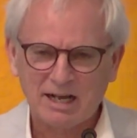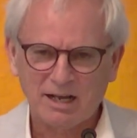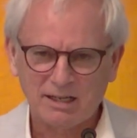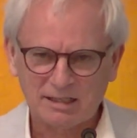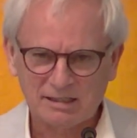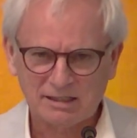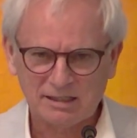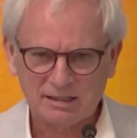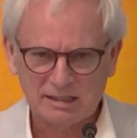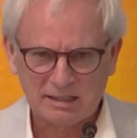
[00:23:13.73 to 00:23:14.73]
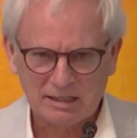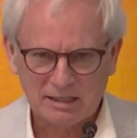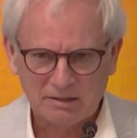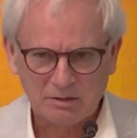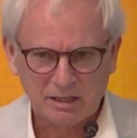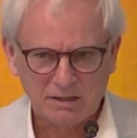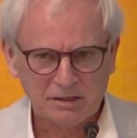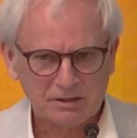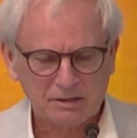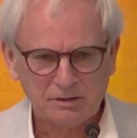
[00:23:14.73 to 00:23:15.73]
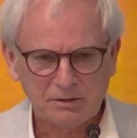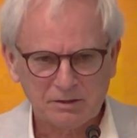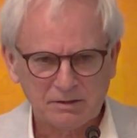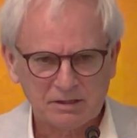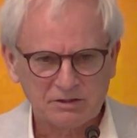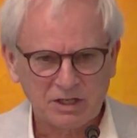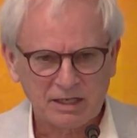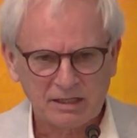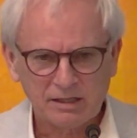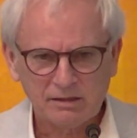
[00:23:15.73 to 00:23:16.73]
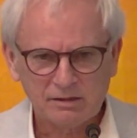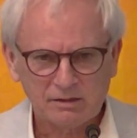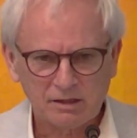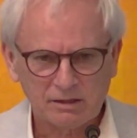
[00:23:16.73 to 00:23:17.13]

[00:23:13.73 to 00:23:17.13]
And he said, well, you know, the Chinese,